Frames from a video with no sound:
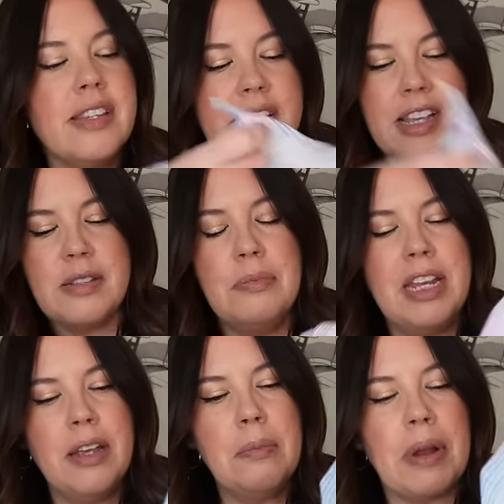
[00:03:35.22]
is a size
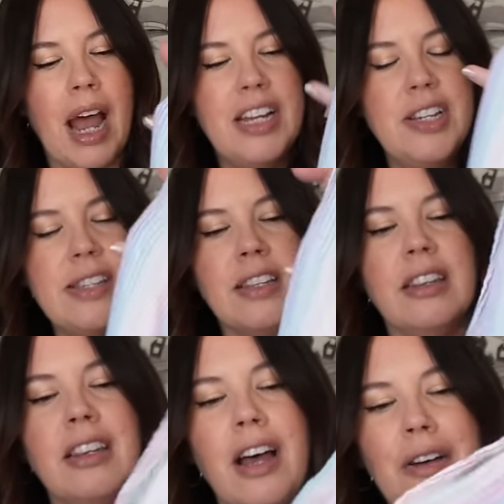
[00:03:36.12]
medium, but I just
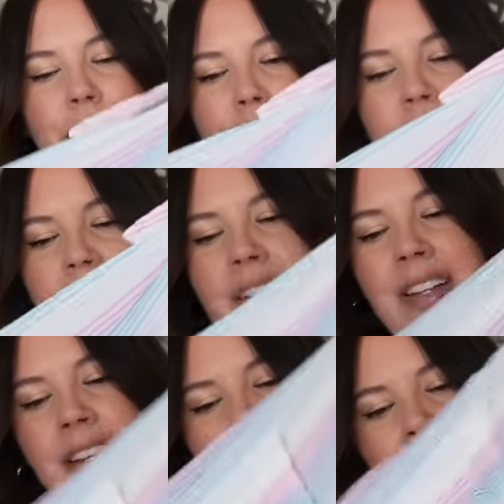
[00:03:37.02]
love
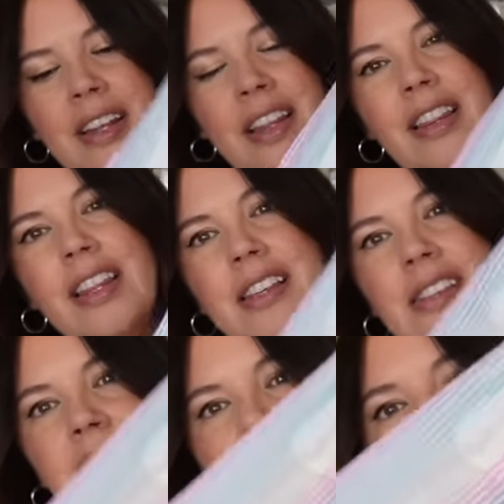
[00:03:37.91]

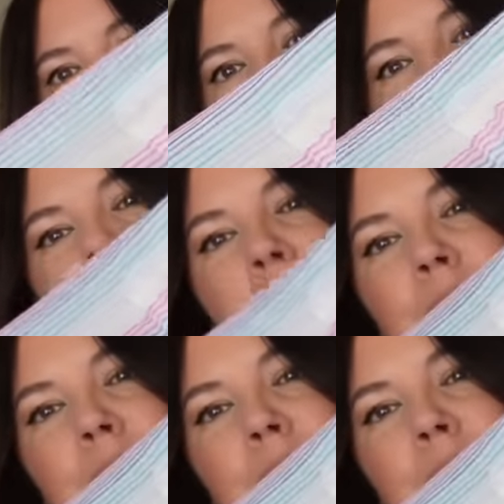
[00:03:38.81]
this, like, it's almost like a